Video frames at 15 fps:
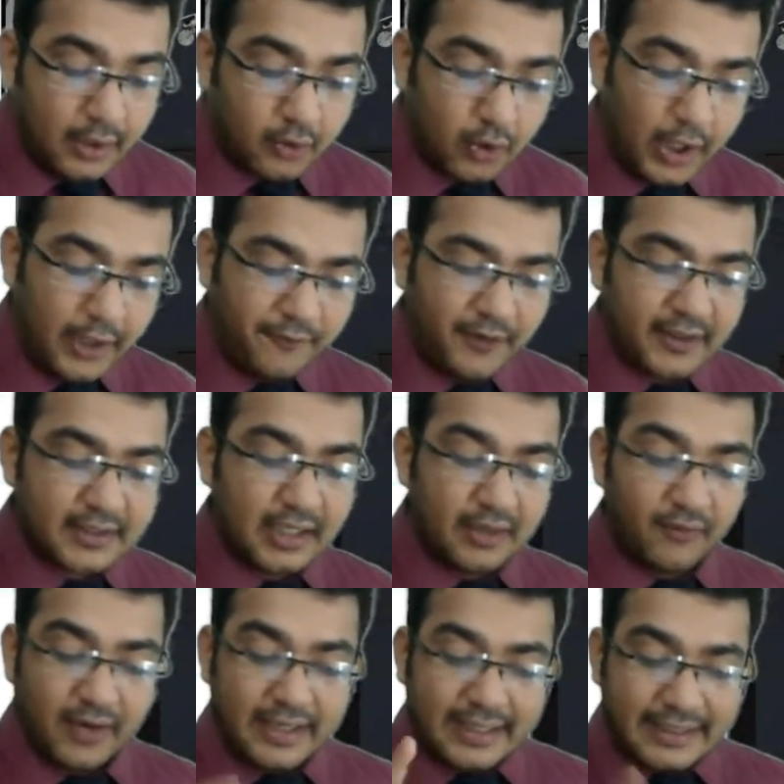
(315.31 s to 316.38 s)
Going further,
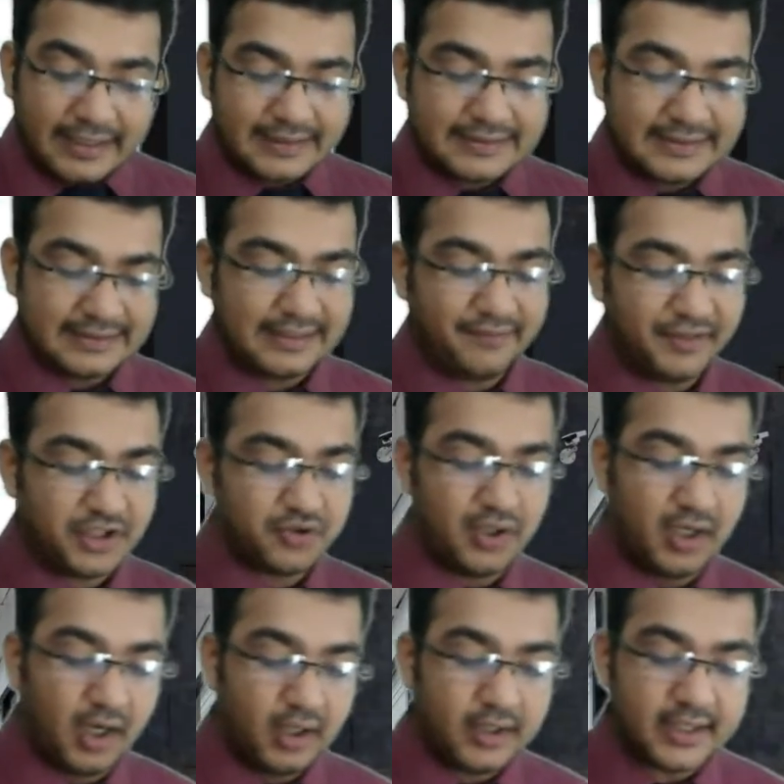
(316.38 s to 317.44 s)
one interesting thing which we
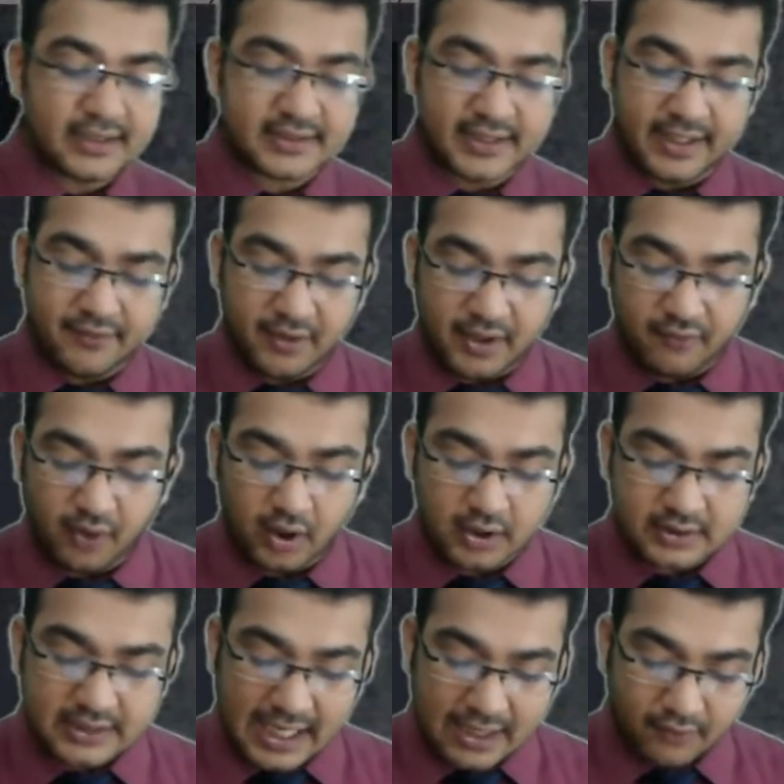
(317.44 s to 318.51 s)
learned yesterday, one
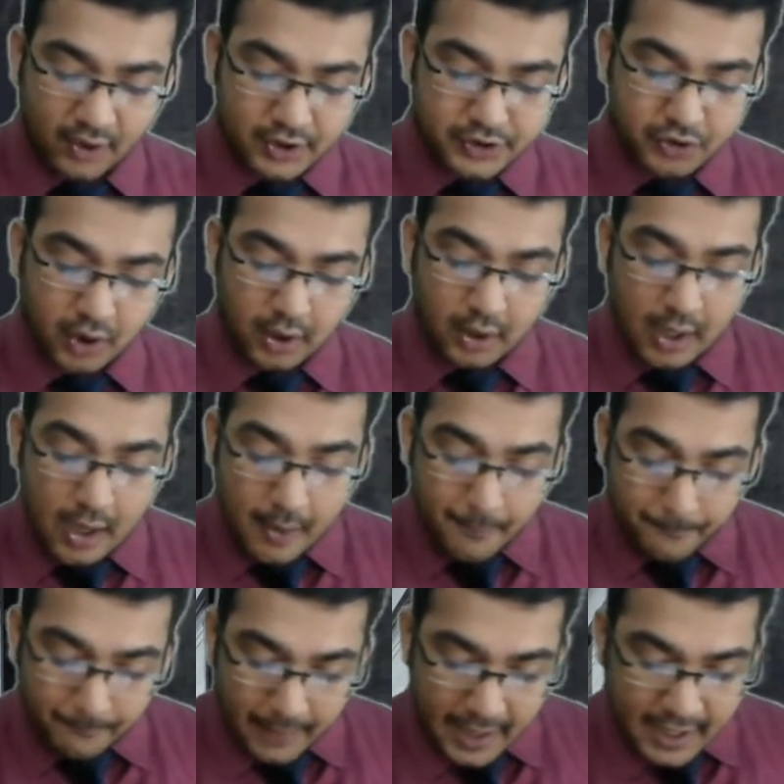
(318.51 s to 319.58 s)
was that was your
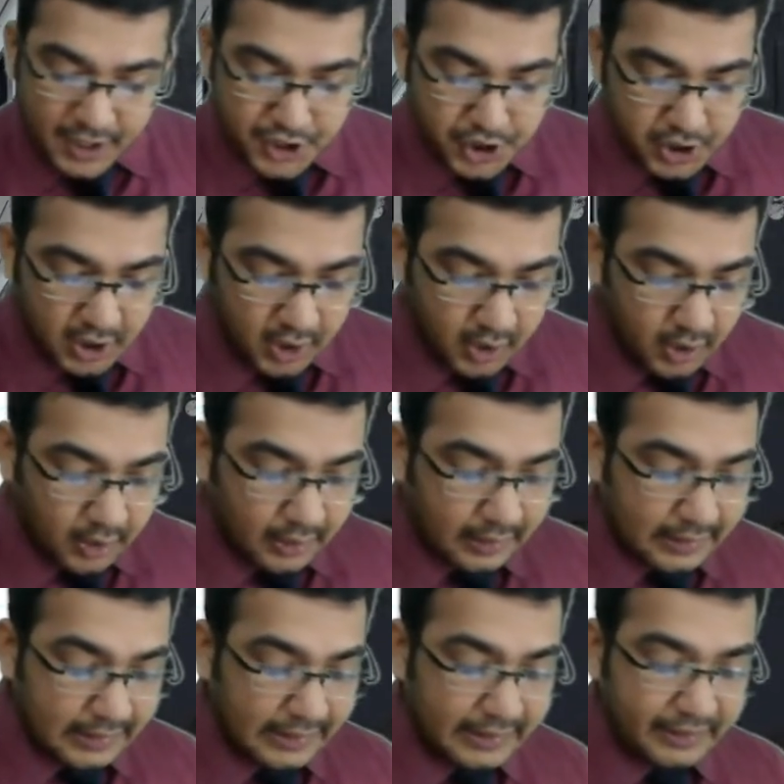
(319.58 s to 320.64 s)
marginal
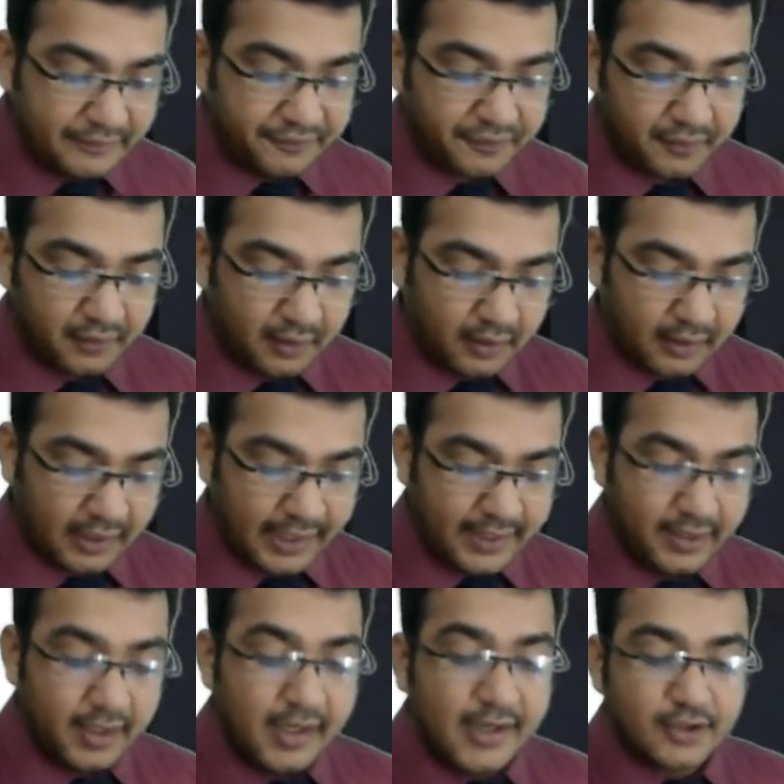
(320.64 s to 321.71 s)
relief, right?